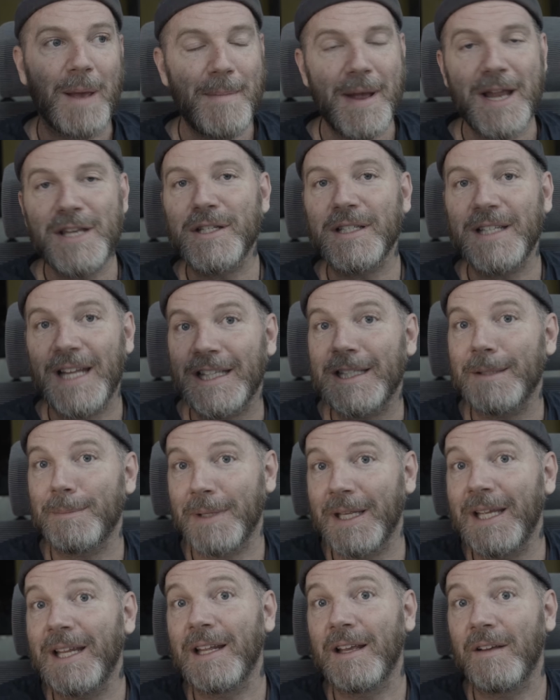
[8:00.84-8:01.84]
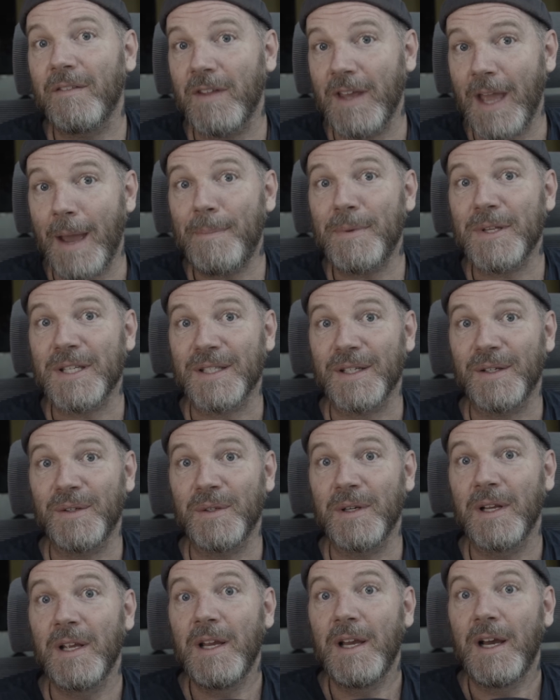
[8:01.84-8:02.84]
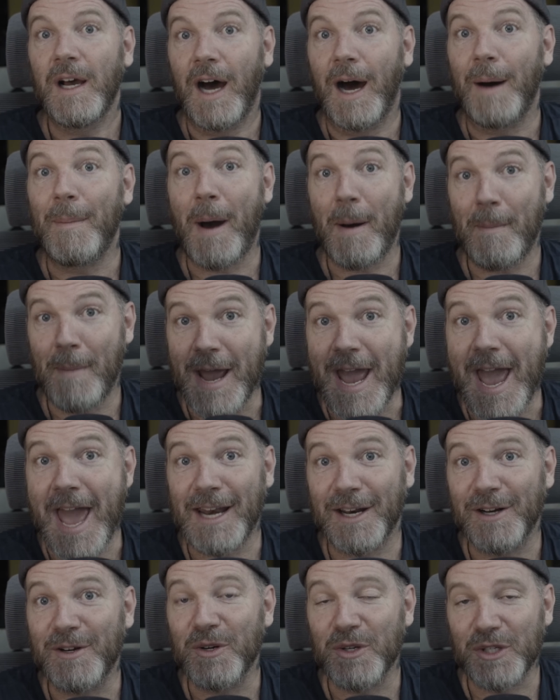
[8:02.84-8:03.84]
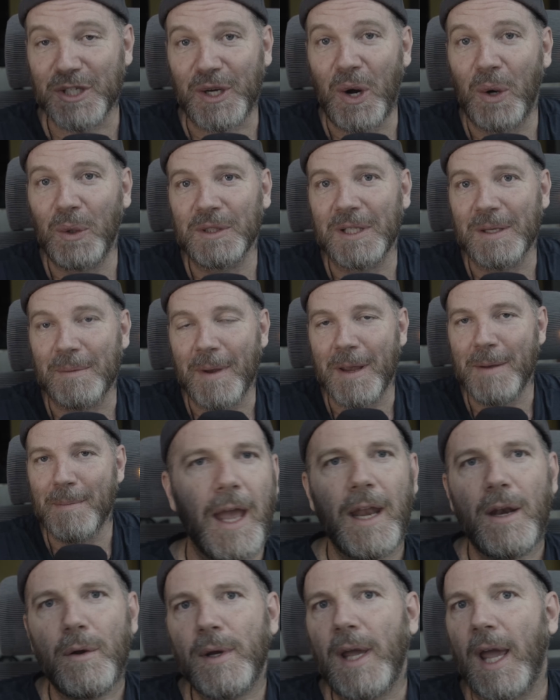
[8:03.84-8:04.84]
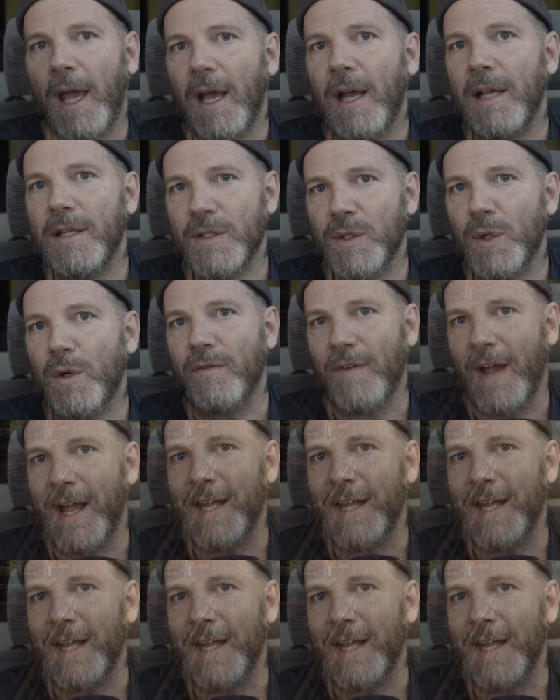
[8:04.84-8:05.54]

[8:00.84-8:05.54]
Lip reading: I mentioned at the beginning of the episode about my editor scolding me. And okay, I sort of